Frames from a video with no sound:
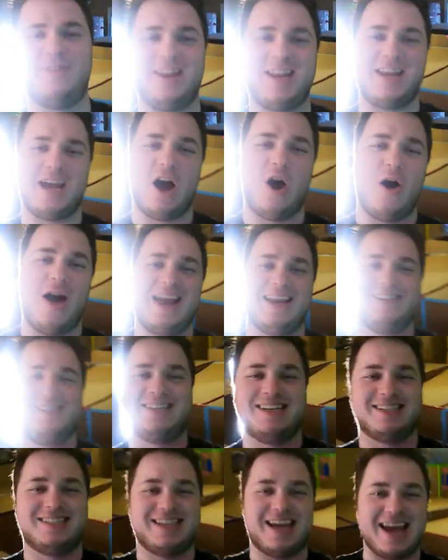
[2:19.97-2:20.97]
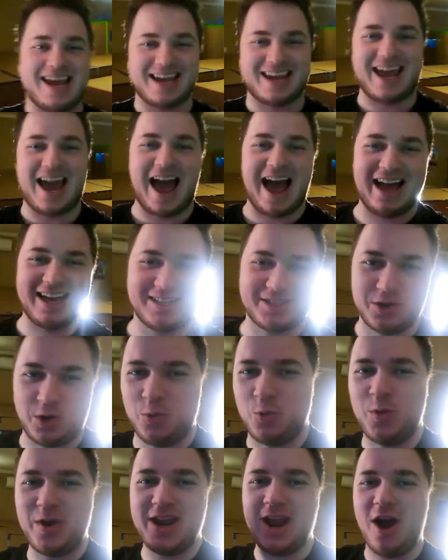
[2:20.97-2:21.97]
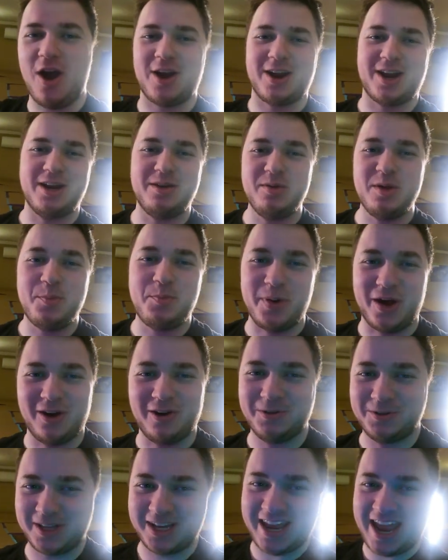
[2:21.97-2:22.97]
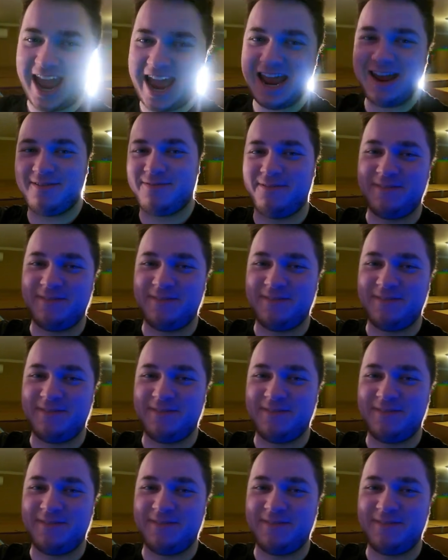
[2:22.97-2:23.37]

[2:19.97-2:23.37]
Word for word: video and today guys we are going to be building a